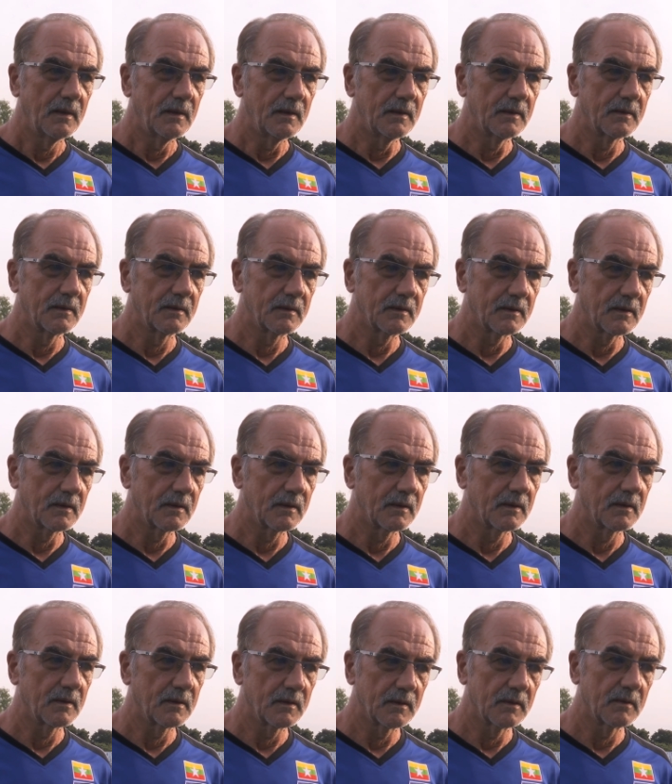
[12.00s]
And
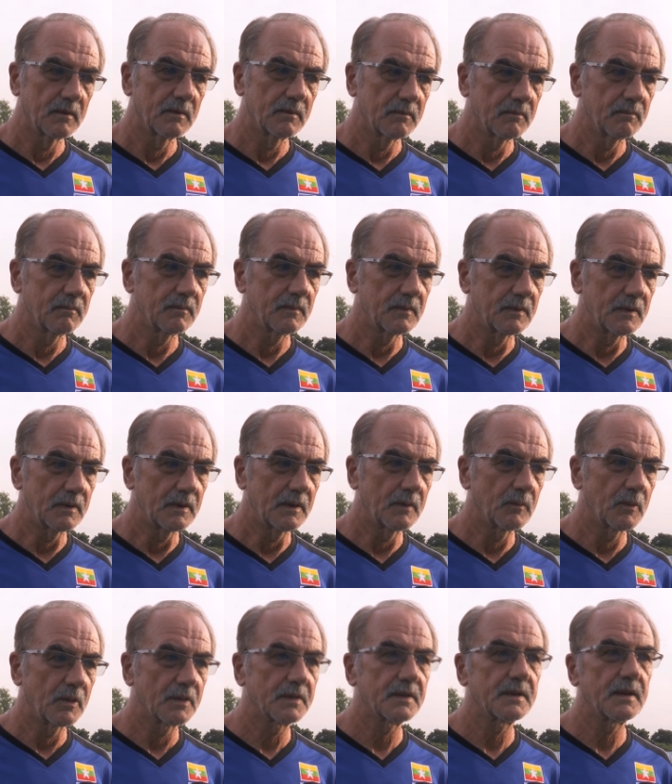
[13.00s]
it
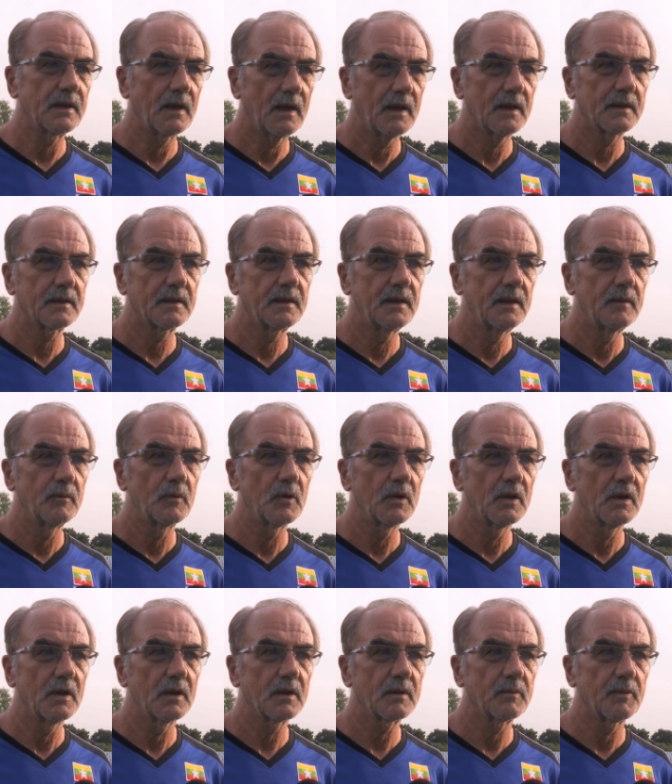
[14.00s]
was hard
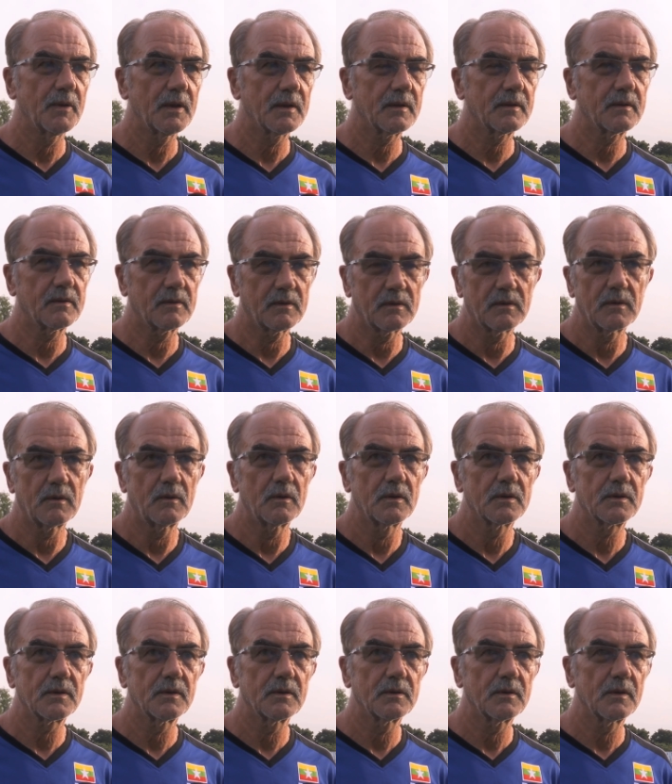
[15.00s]
teamwork, but
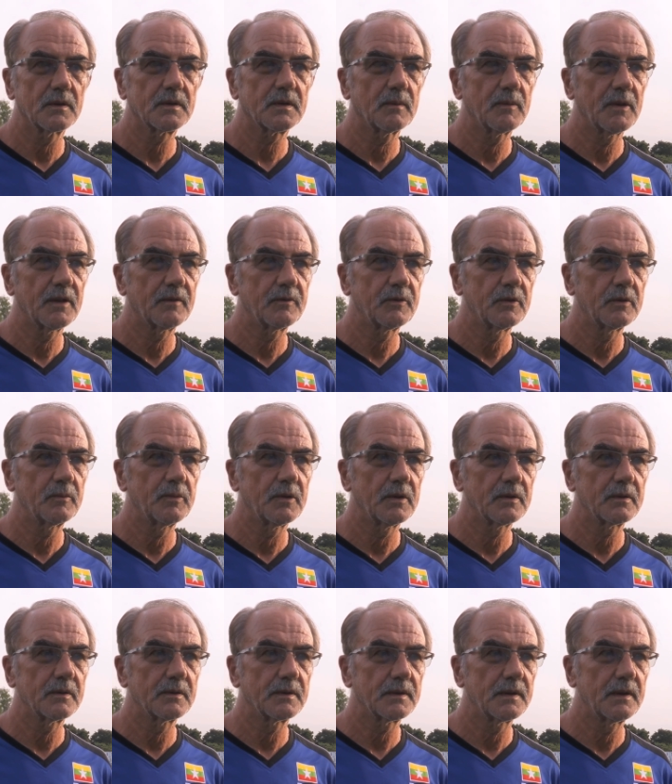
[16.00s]
also not so bad football
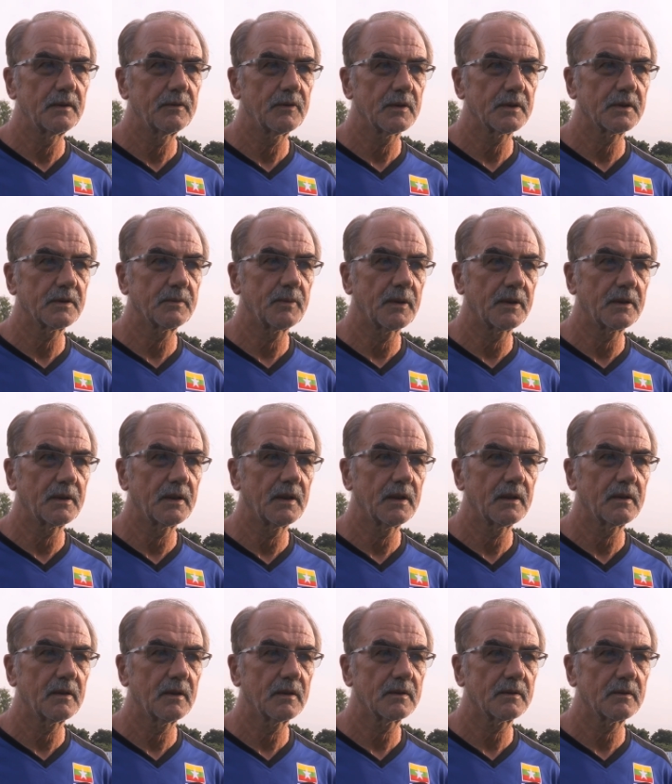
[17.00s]
to see for the
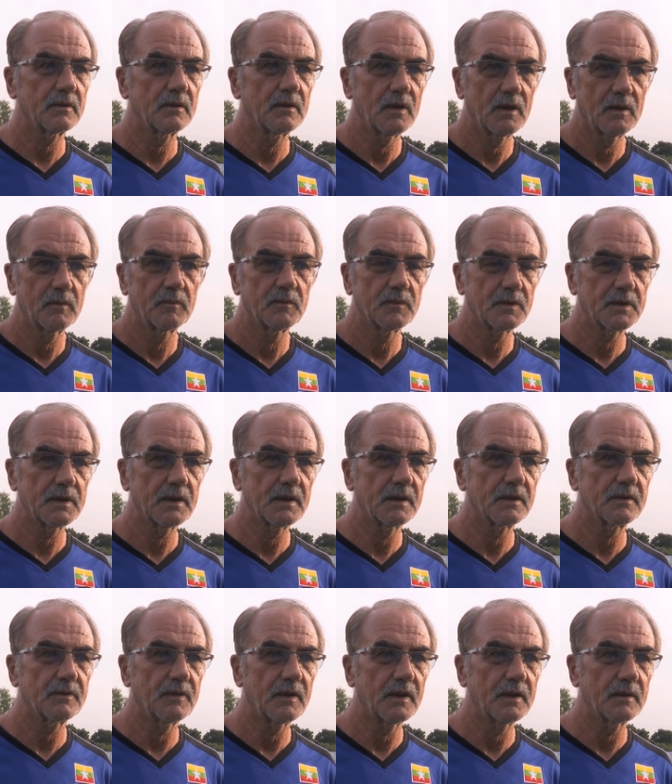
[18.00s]
spectators, so I'm
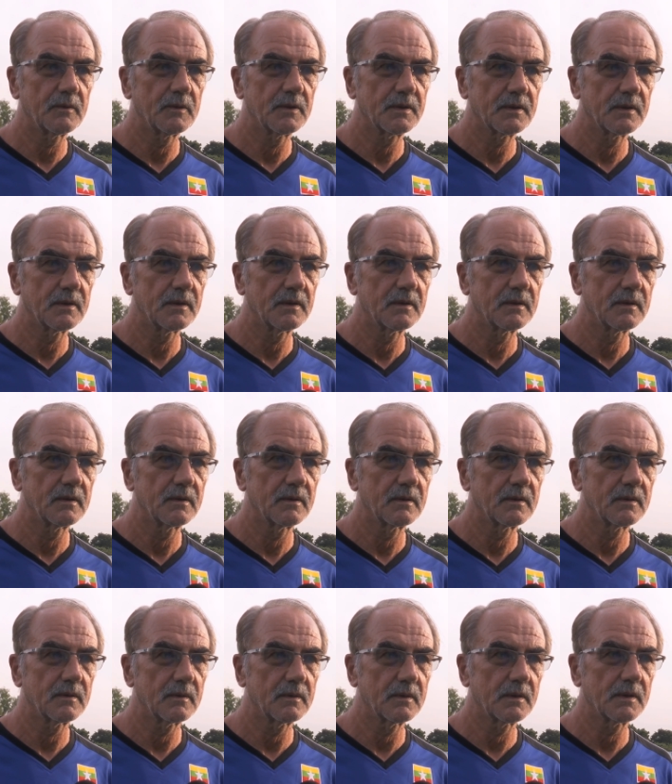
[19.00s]
satisfied with the
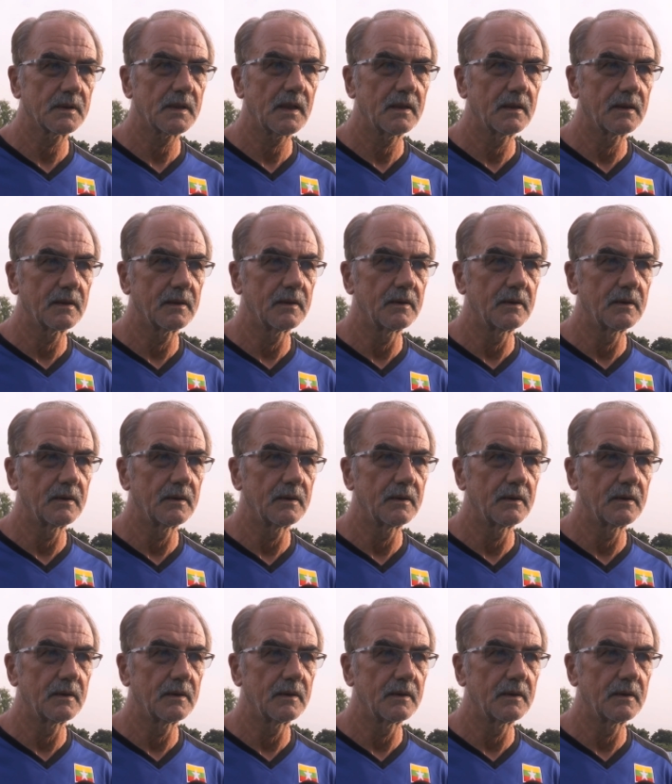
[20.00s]
result